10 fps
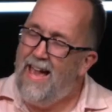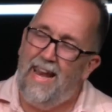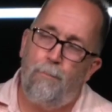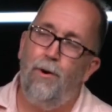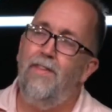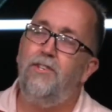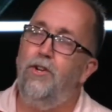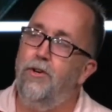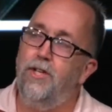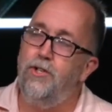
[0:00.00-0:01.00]
And I bring that to
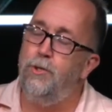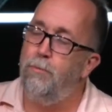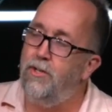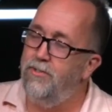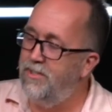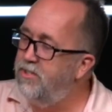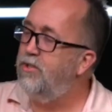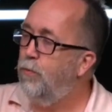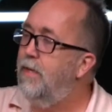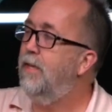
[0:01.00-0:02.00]
your attention because this is
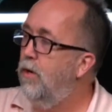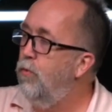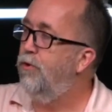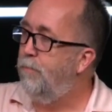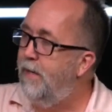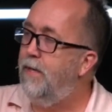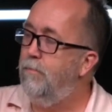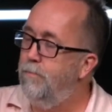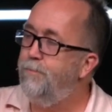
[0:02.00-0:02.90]
a really old debate.